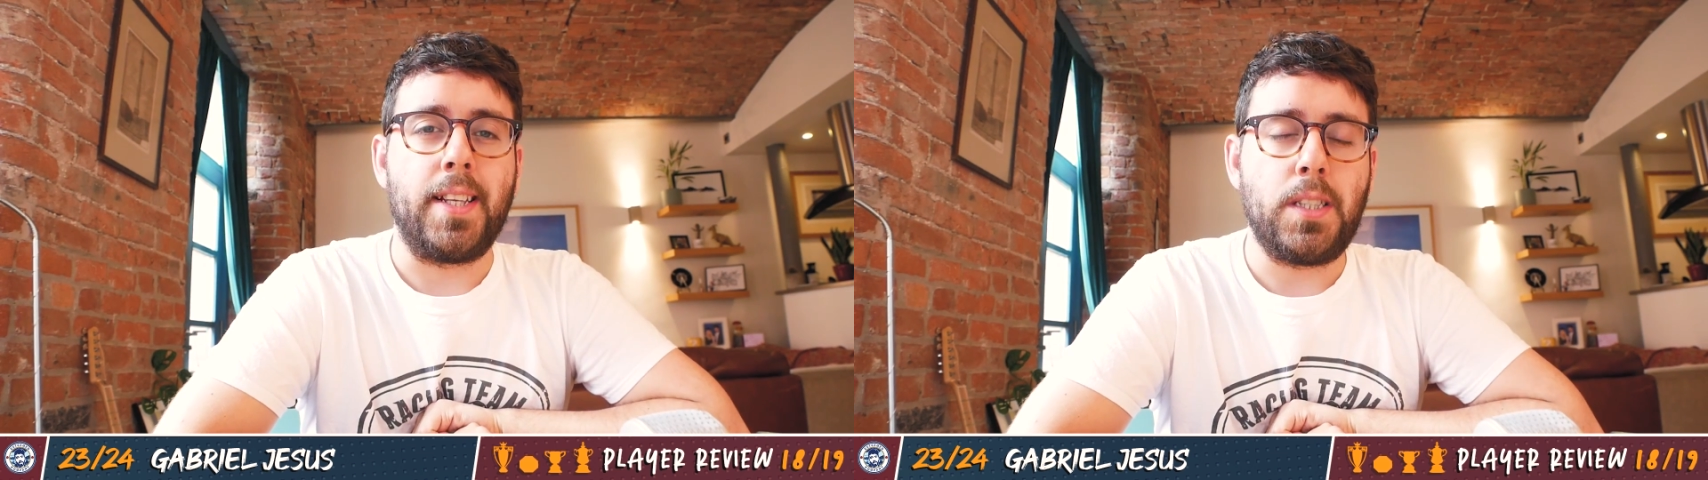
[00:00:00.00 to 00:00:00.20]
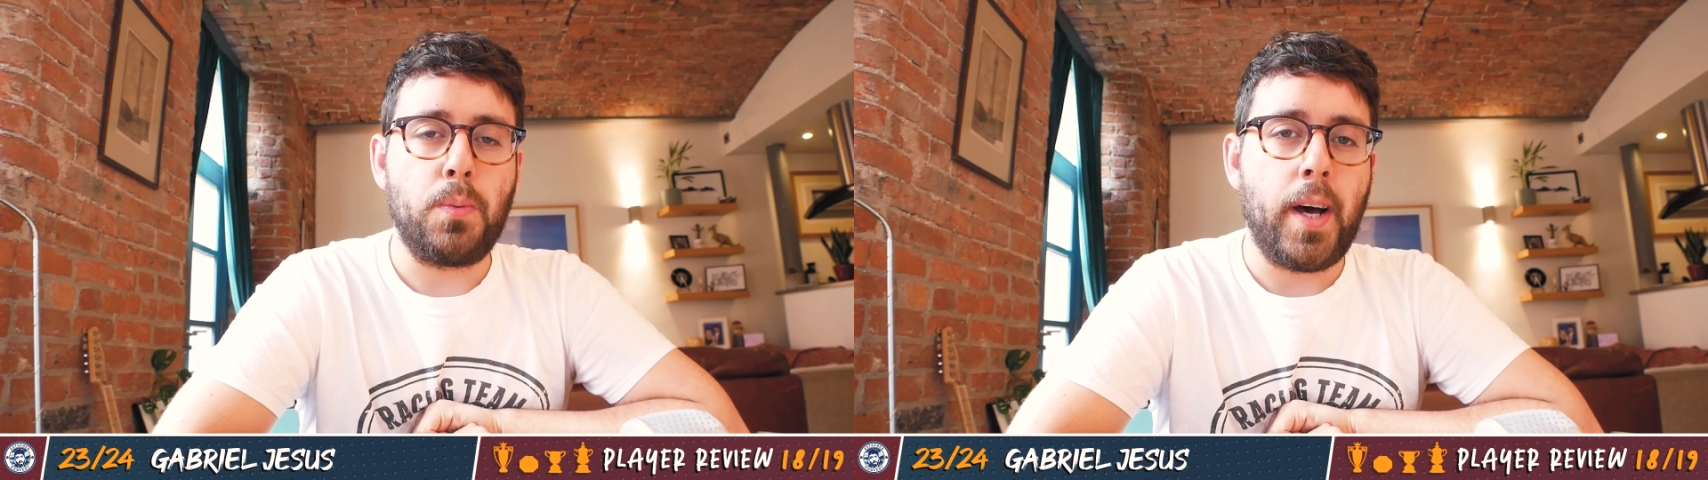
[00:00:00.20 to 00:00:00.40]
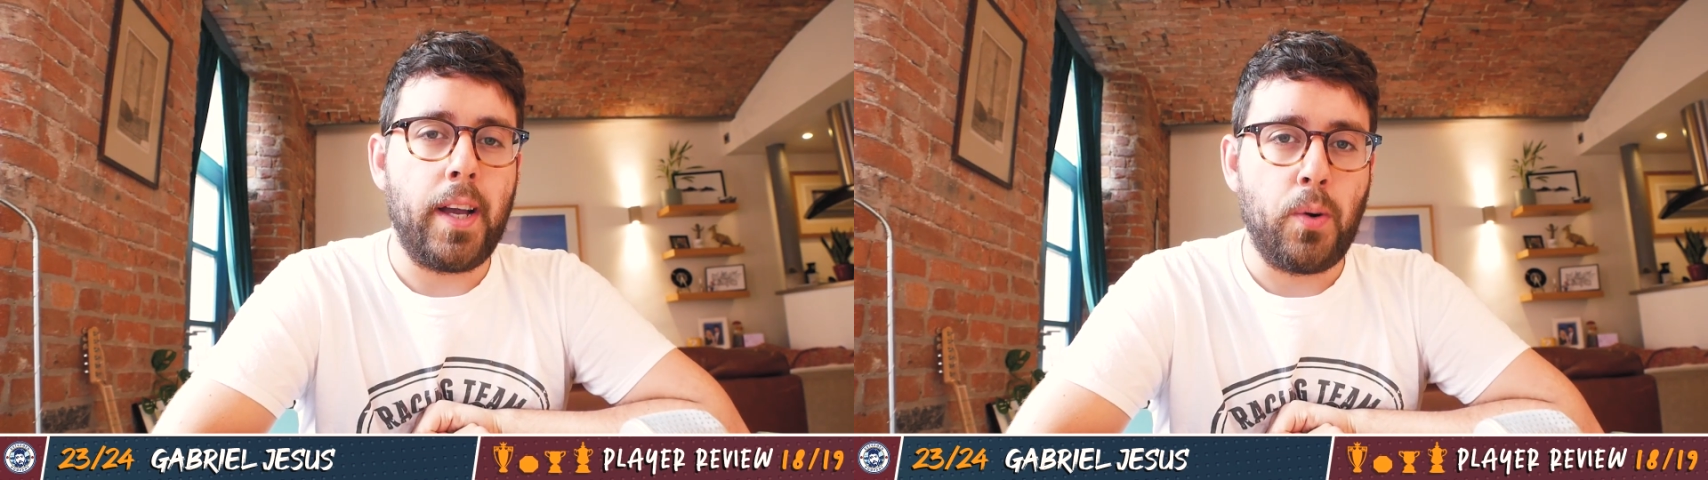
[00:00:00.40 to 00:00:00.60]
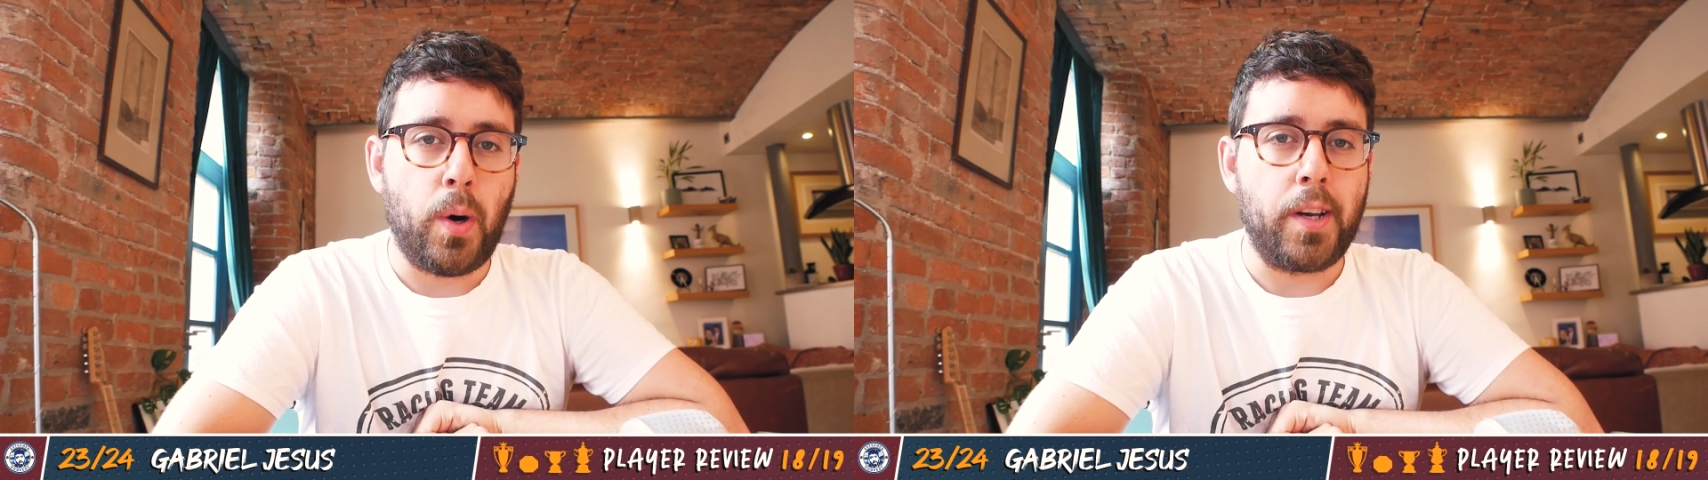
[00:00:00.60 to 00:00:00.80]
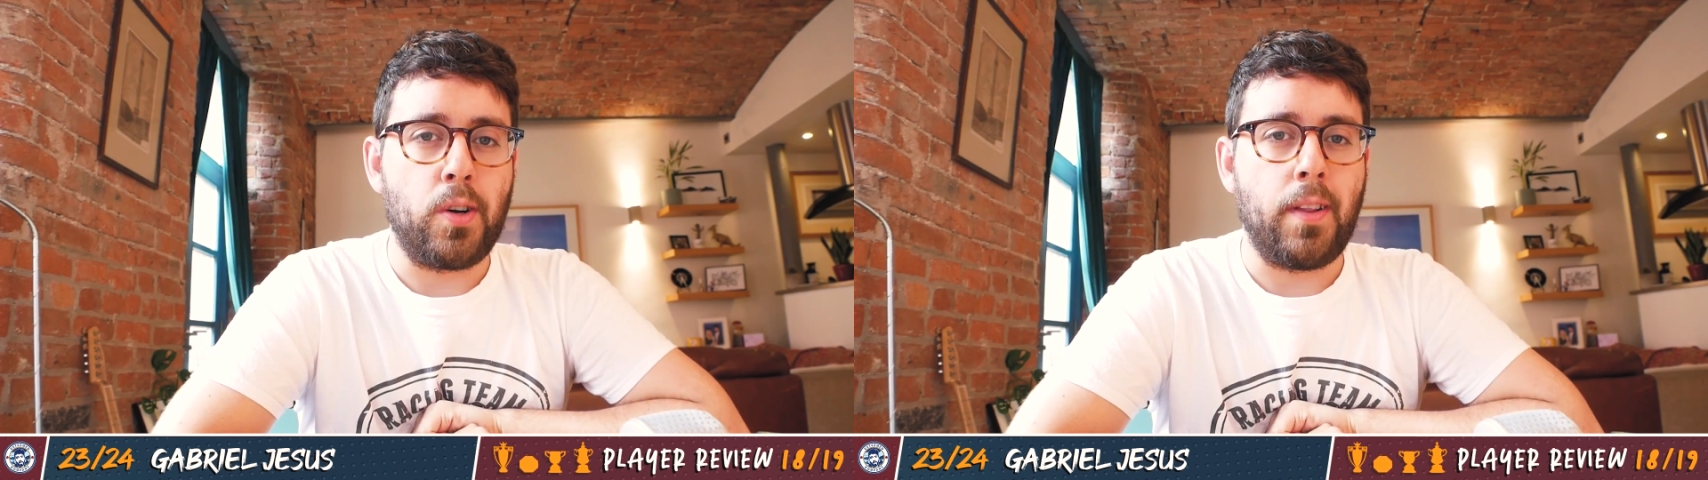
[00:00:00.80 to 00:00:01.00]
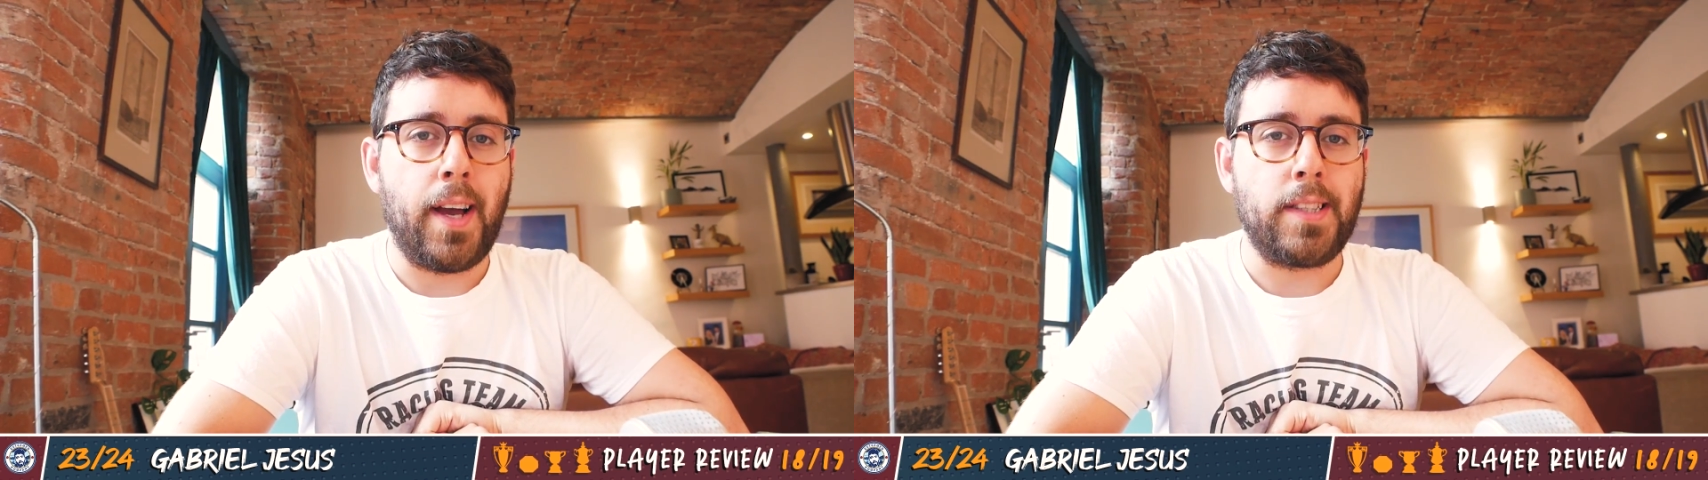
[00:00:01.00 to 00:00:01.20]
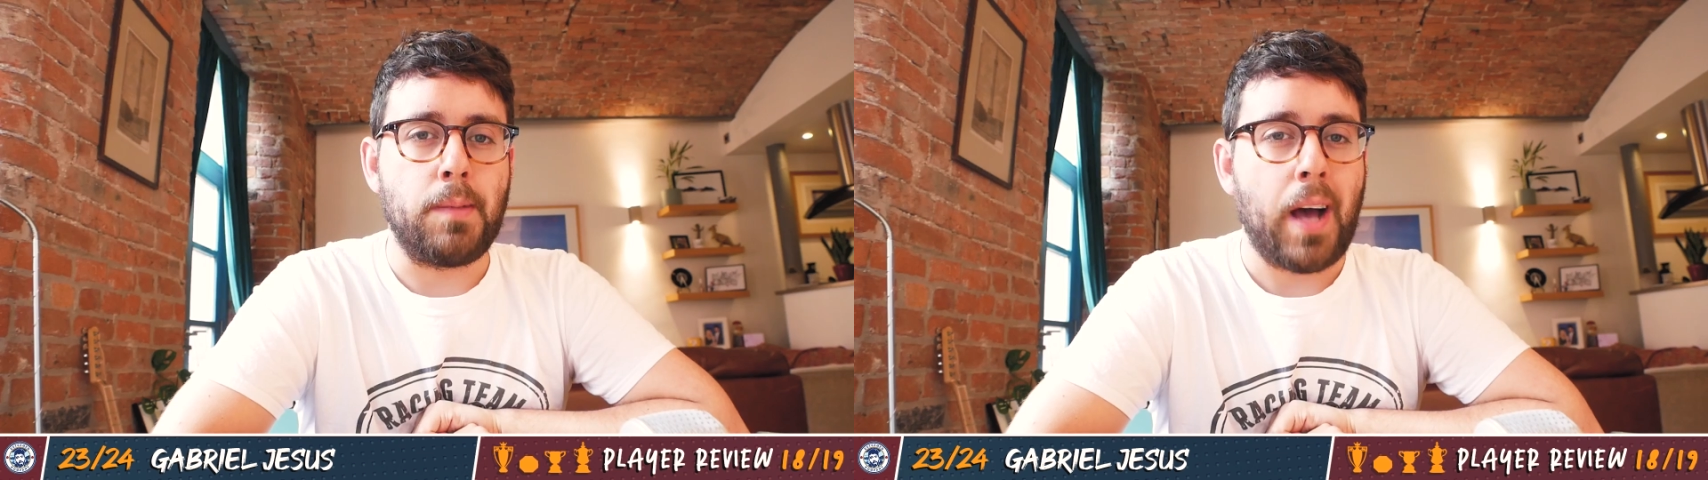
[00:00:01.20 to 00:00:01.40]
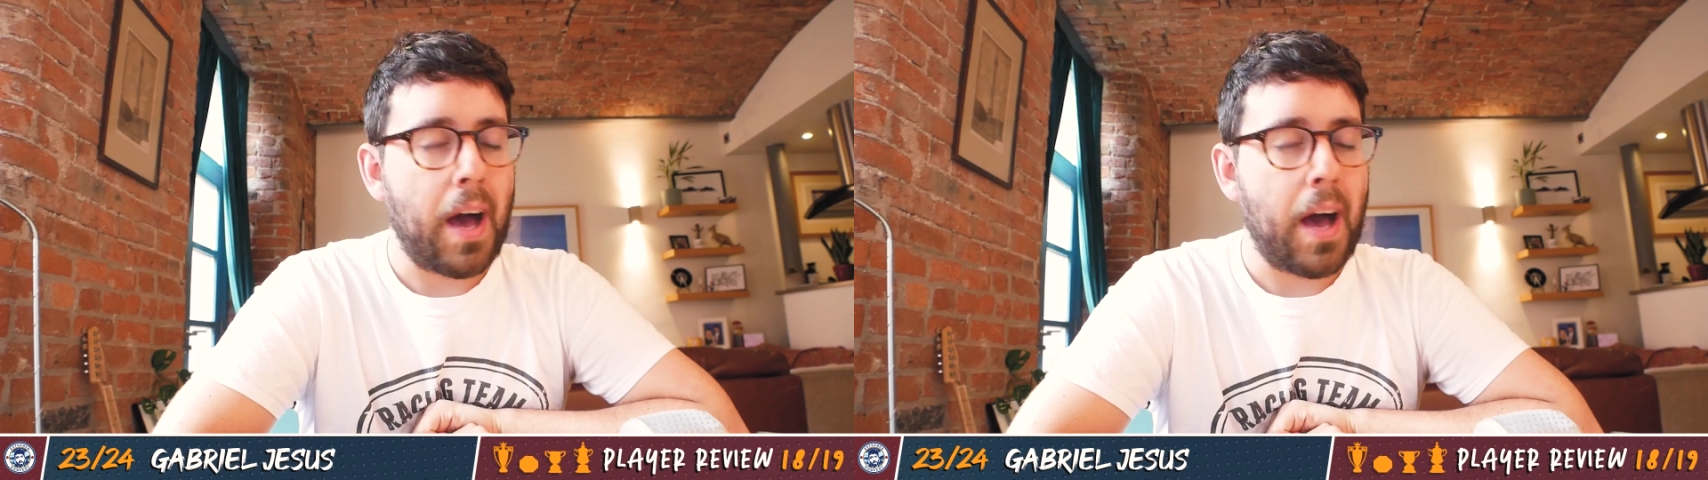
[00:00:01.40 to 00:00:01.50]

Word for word: This is why Guardiola likes him.